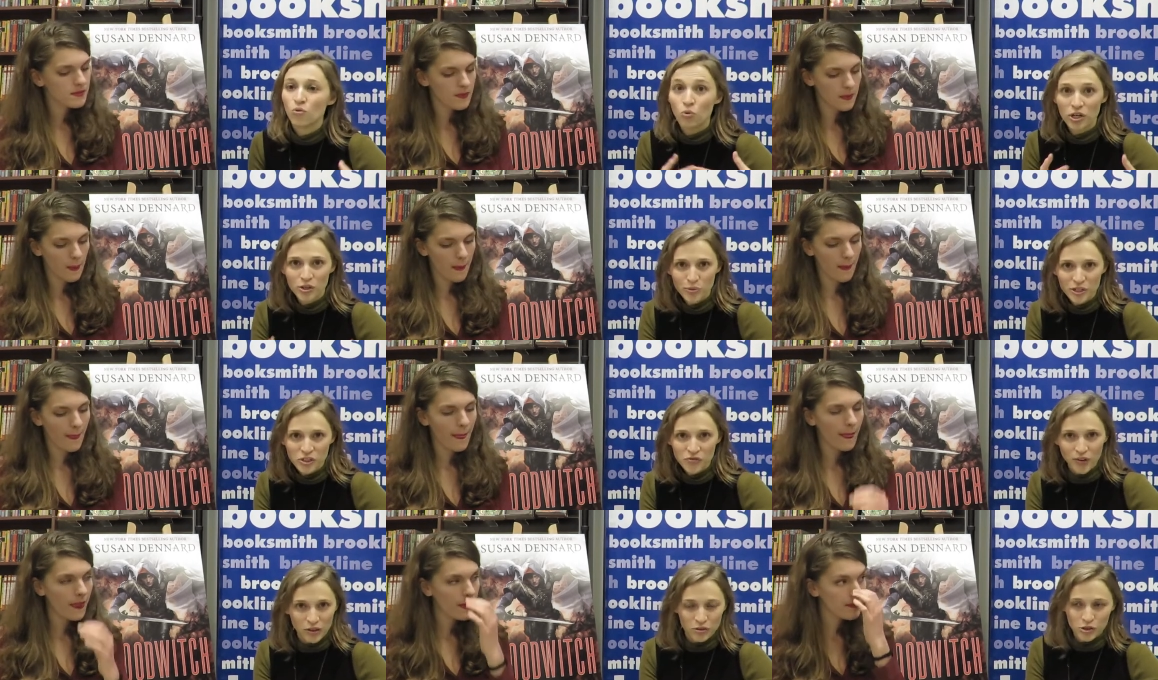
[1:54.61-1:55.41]

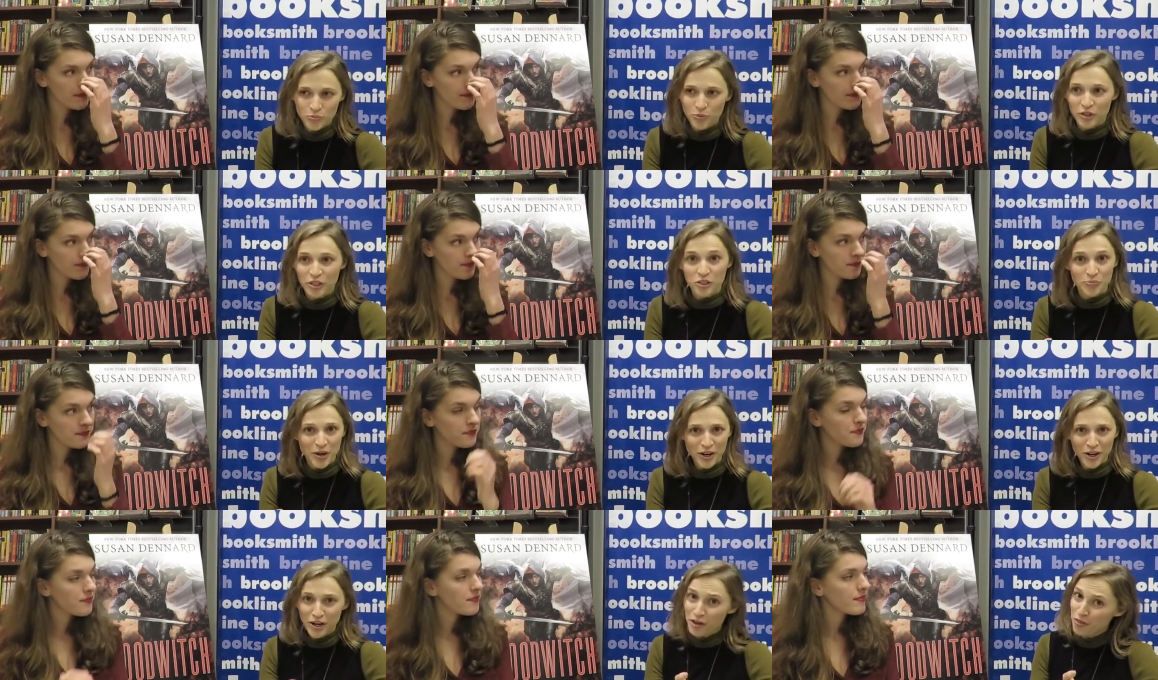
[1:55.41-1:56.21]
Speaker 1: Windwitch follows Prince
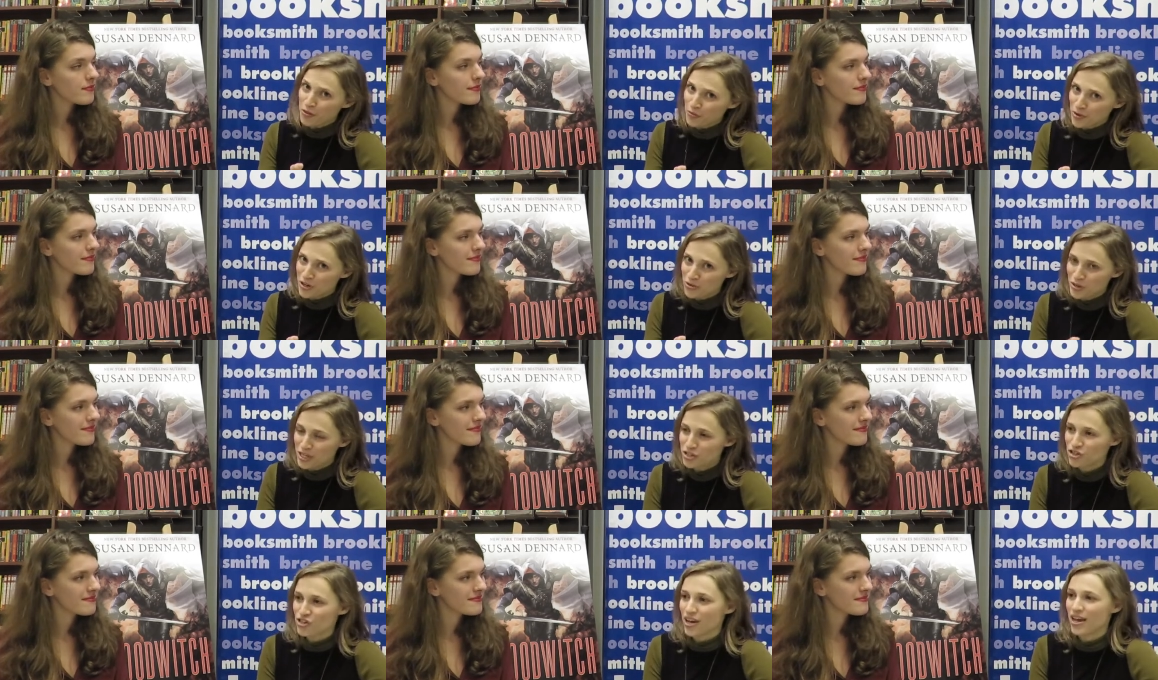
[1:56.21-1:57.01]
Merrick, the
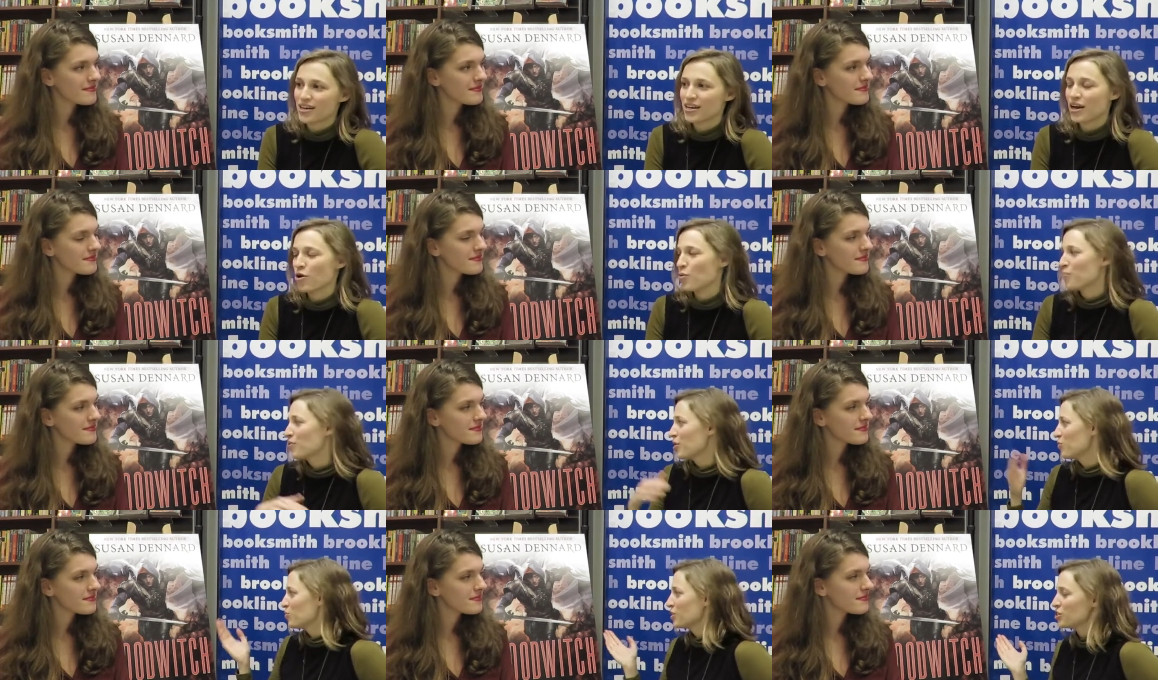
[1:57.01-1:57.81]
Windwitch, and now
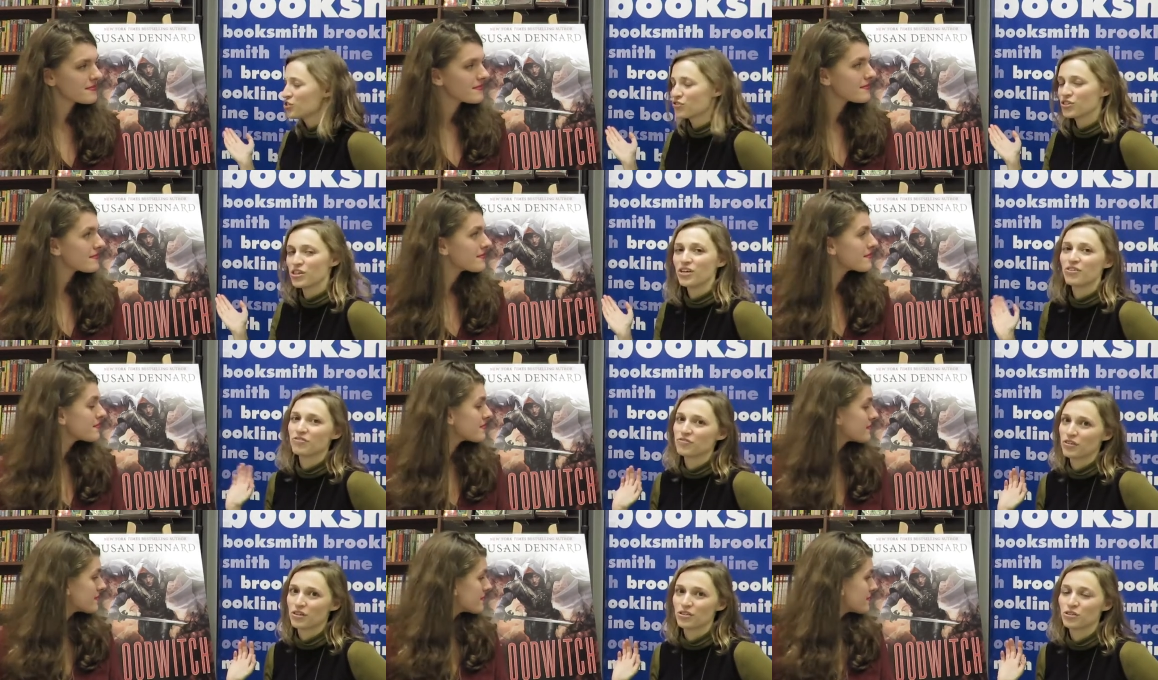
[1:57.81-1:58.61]
Bloodwitch
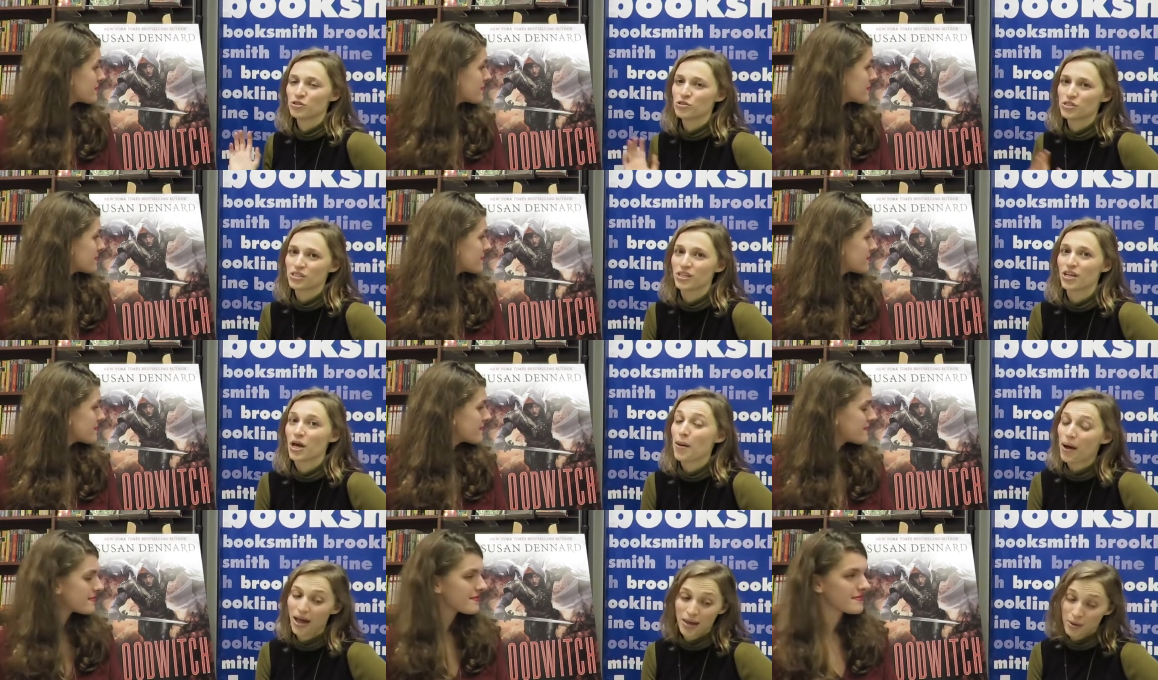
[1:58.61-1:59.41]
follows
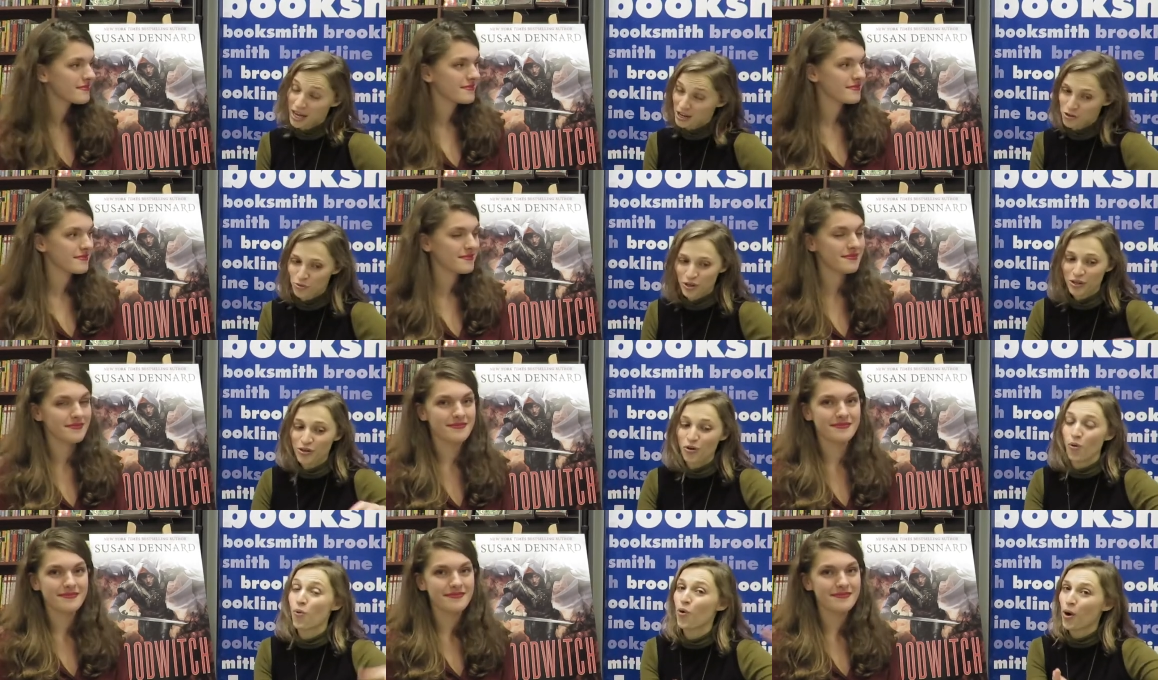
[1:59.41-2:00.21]

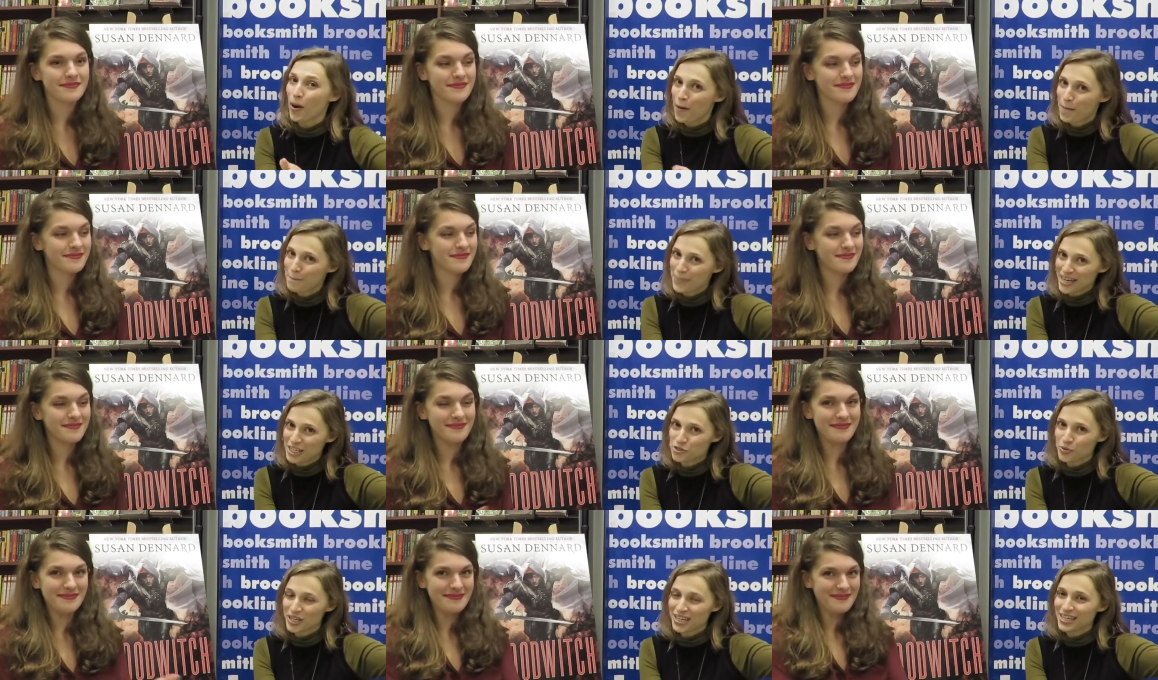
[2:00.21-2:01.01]
Aeduan, or
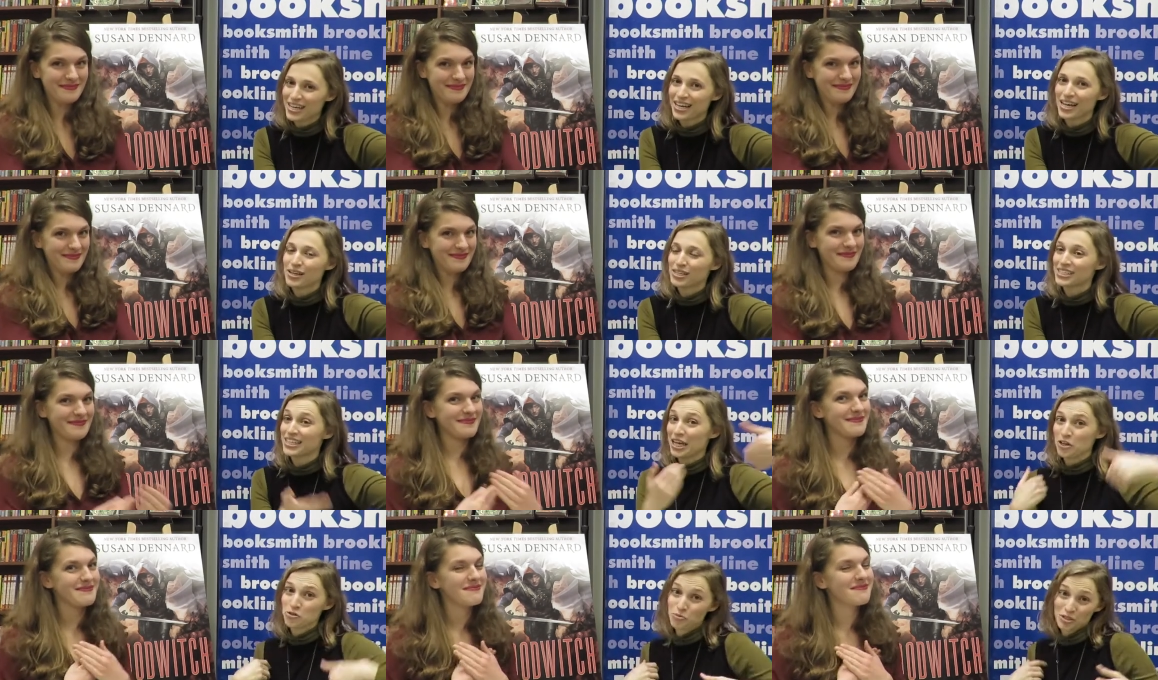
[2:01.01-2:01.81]
Baeduan, because
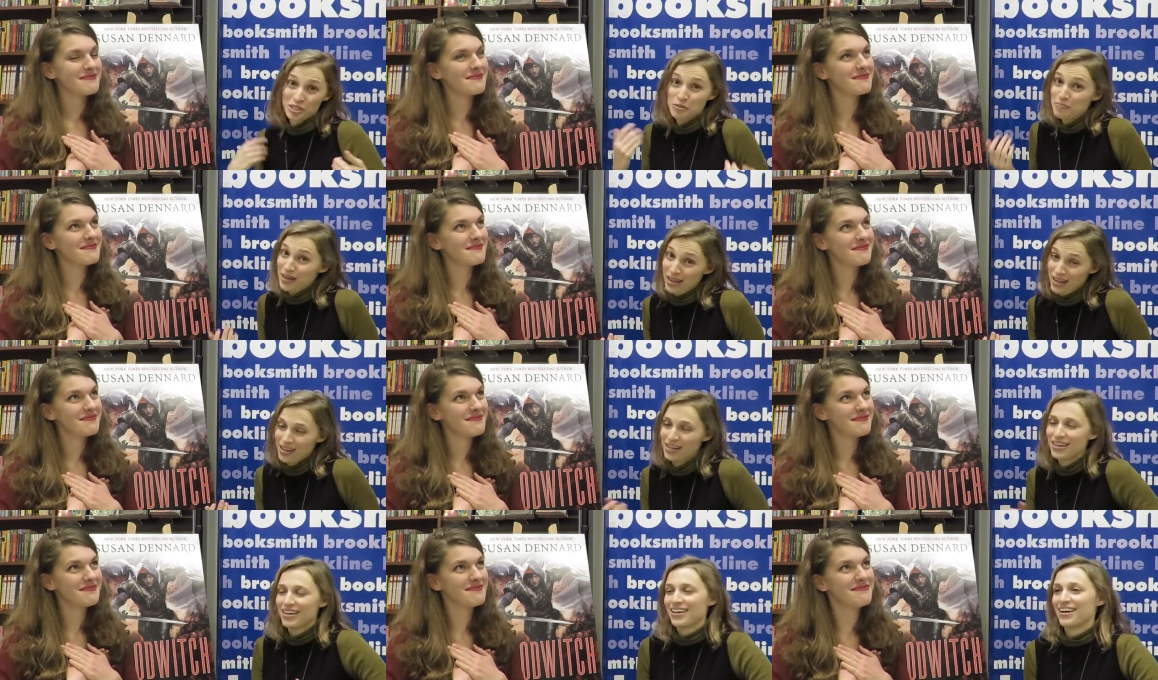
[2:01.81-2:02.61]
Aeduan is Bay,